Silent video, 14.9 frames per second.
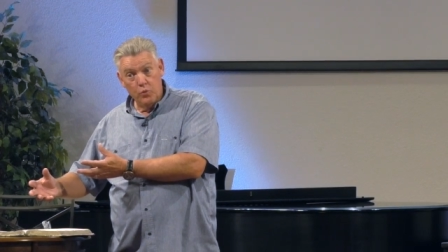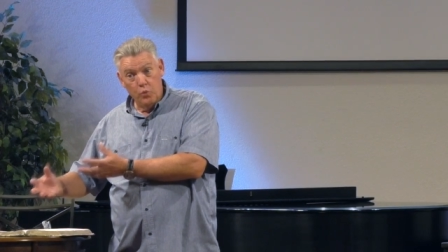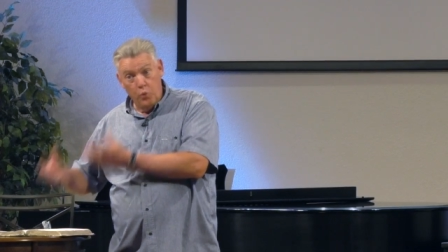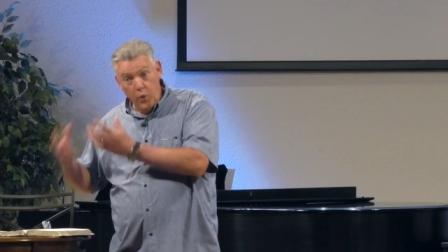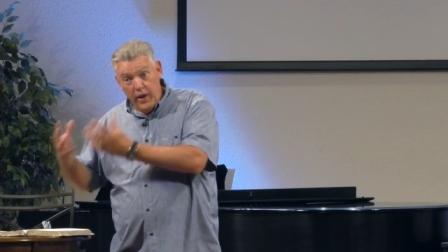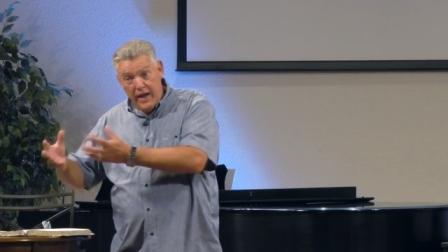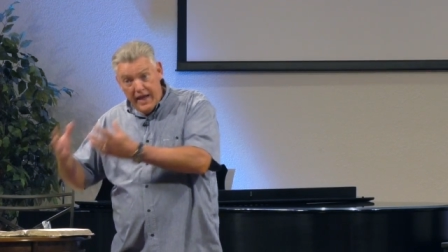
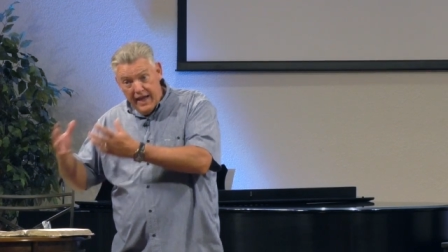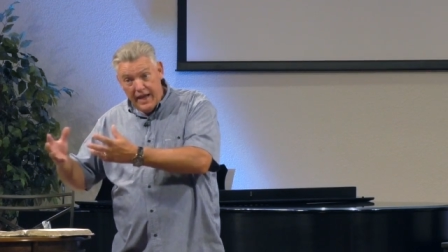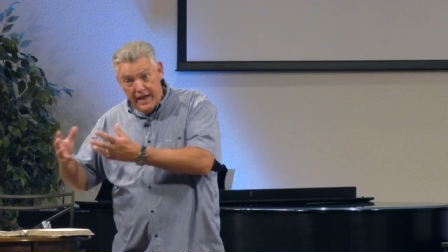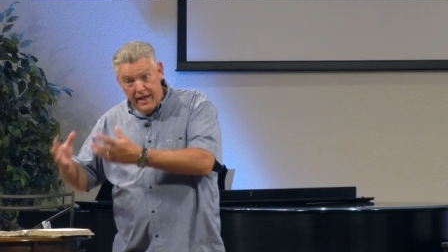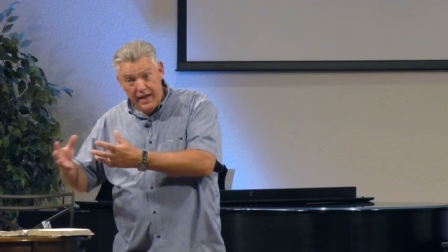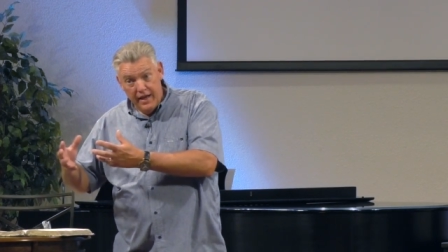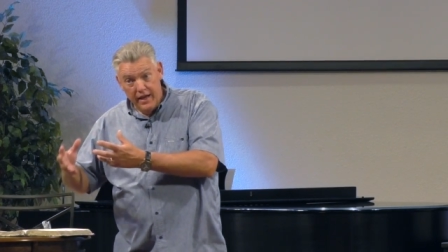
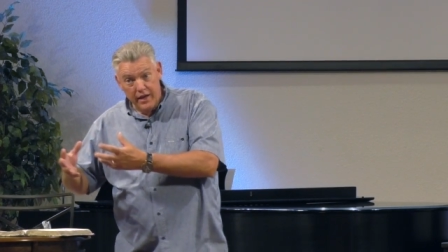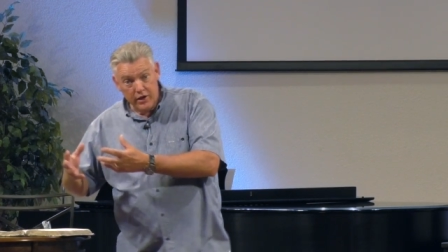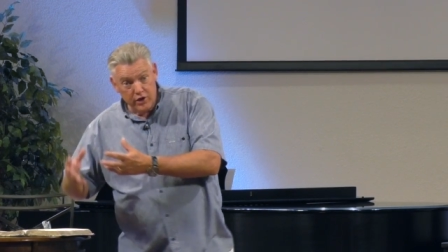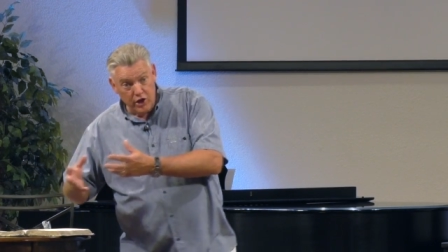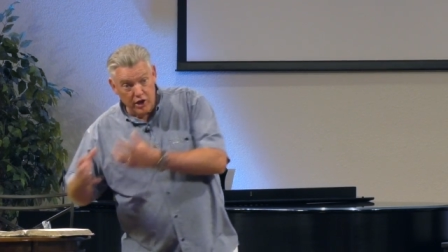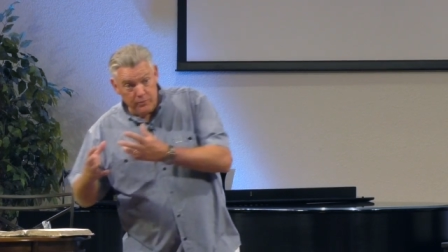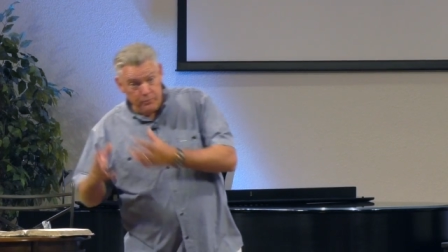We
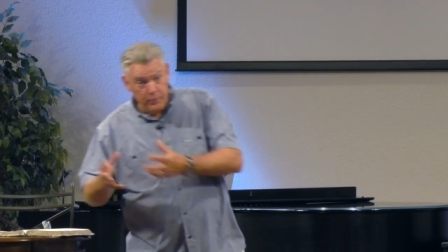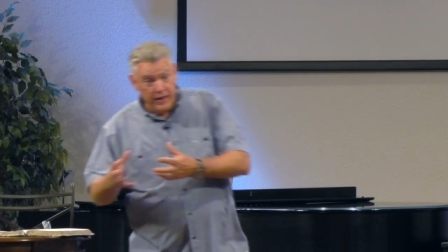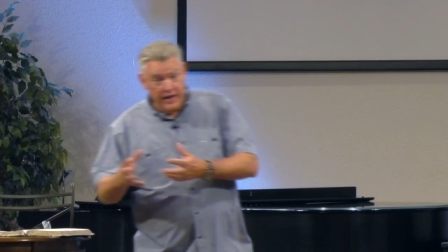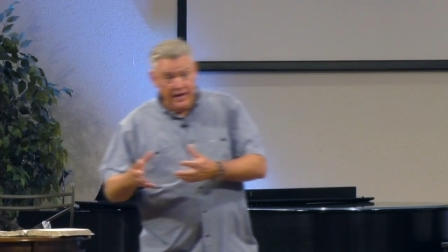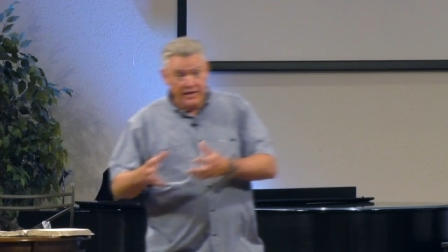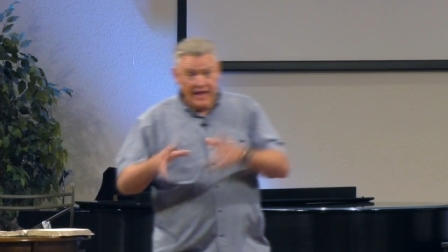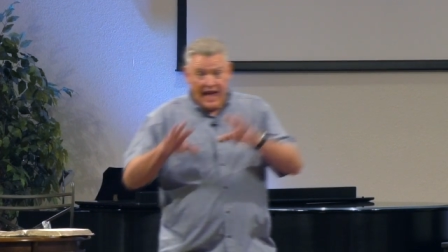could
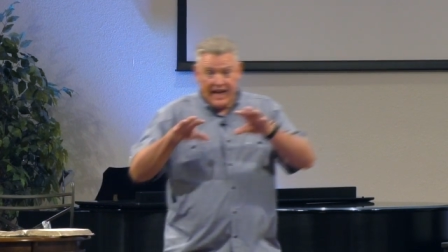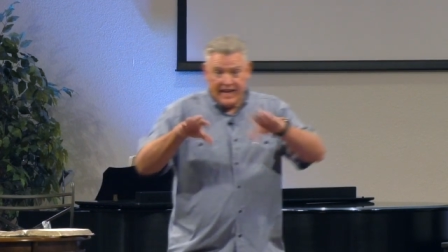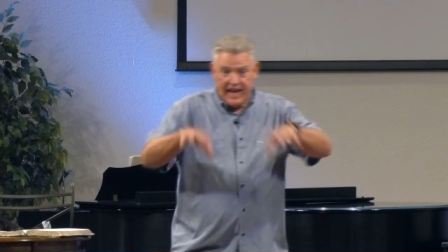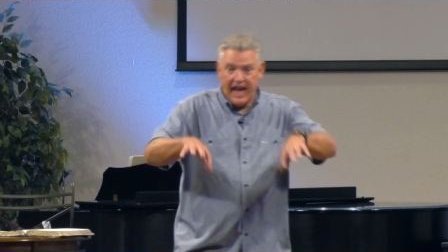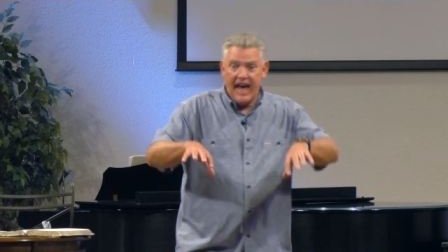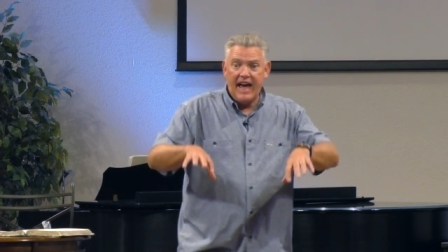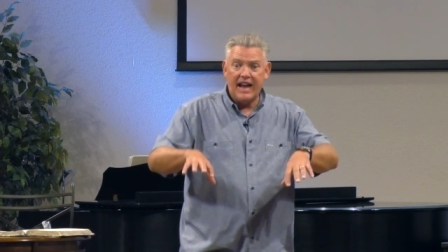be
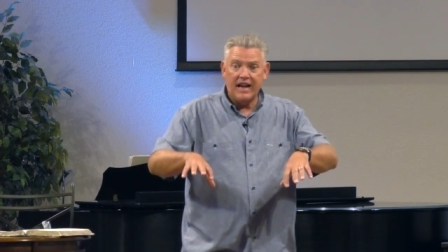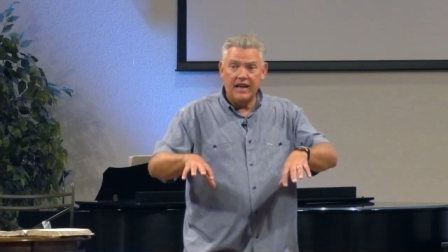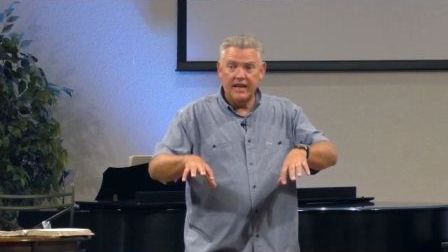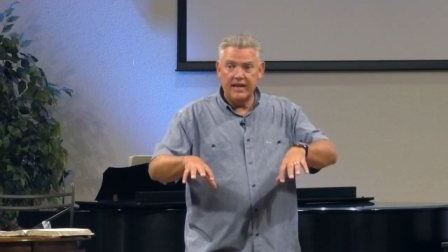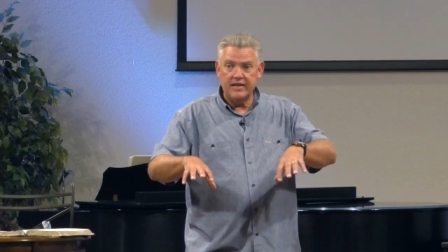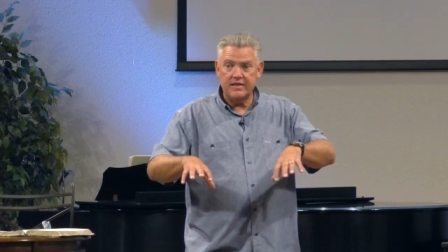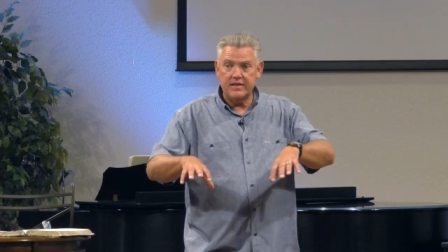that
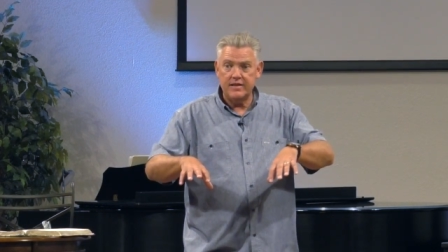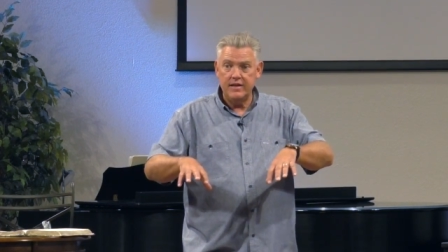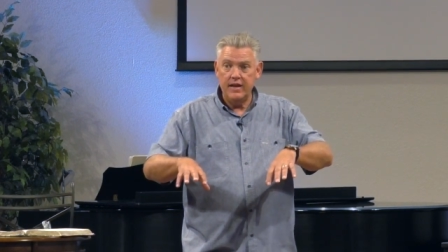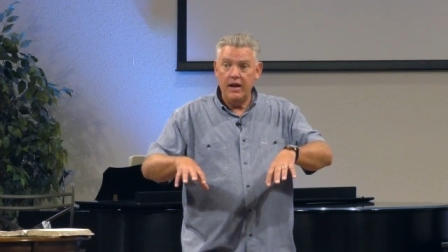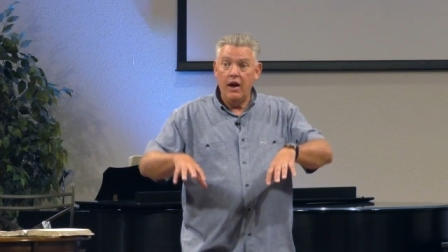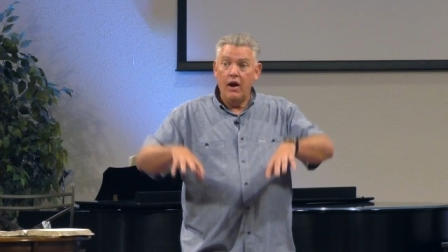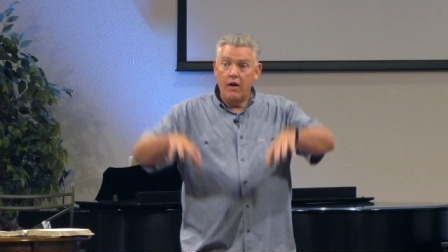catalyst
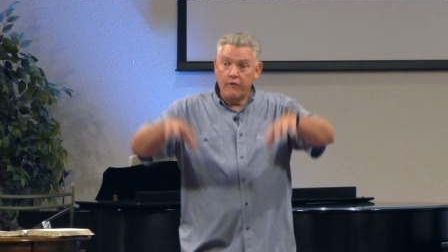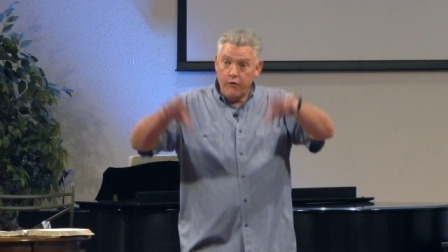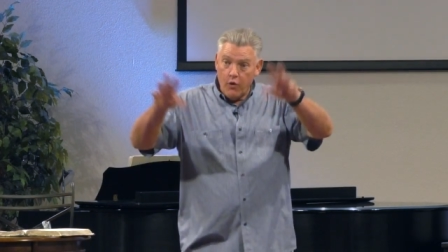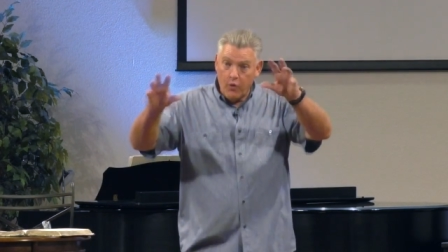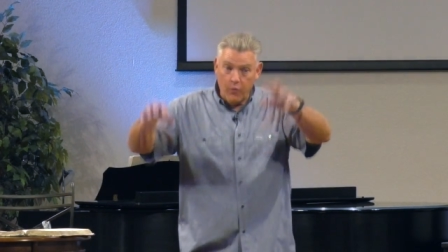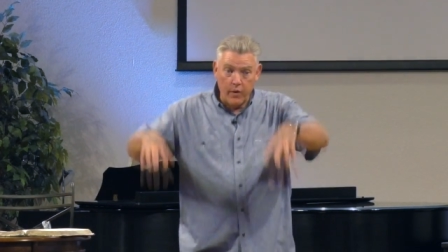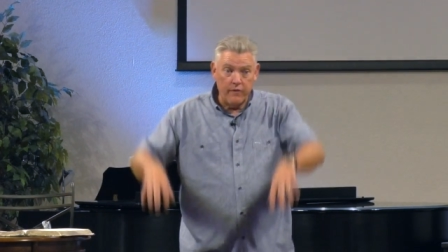
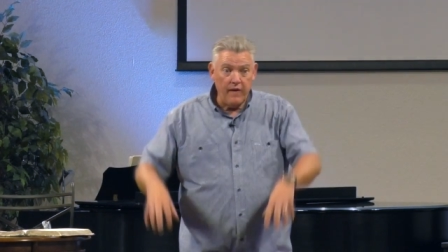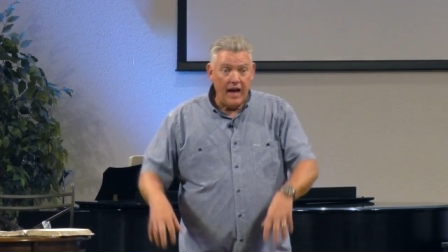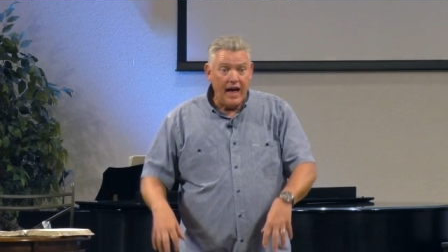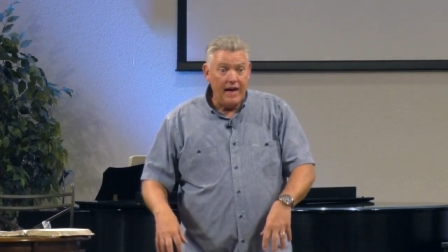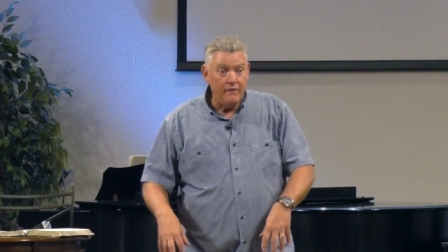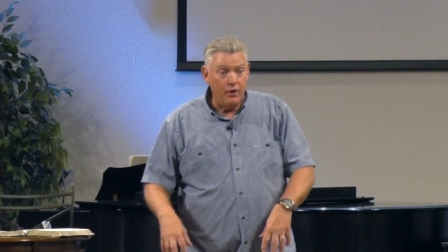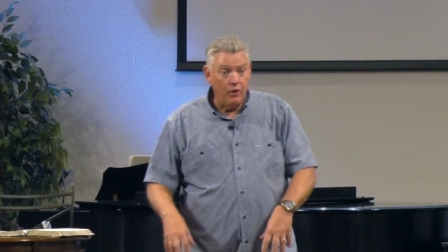for
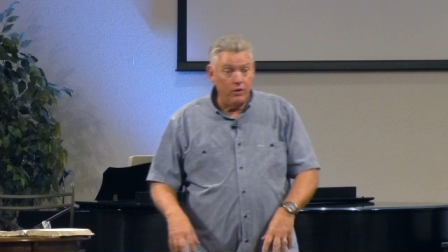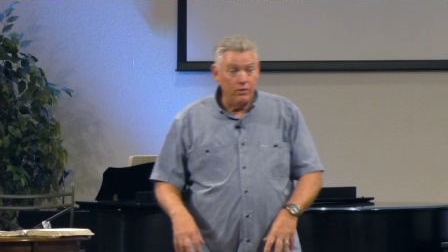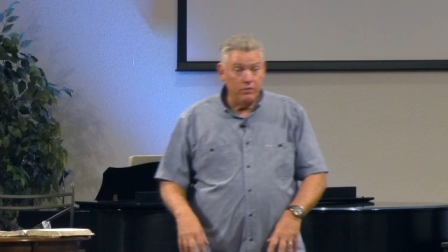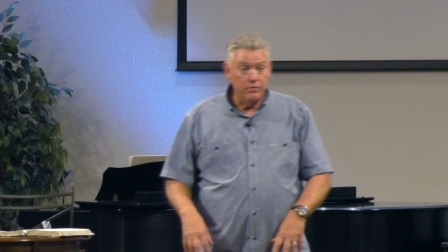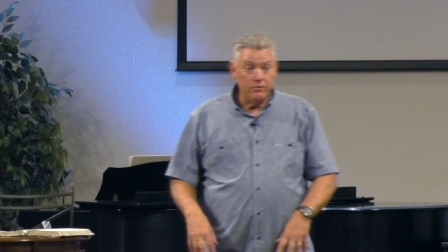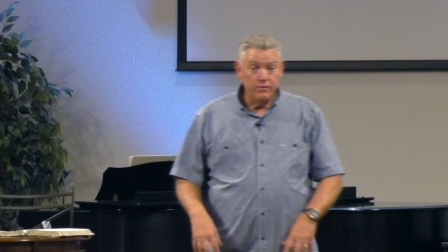revival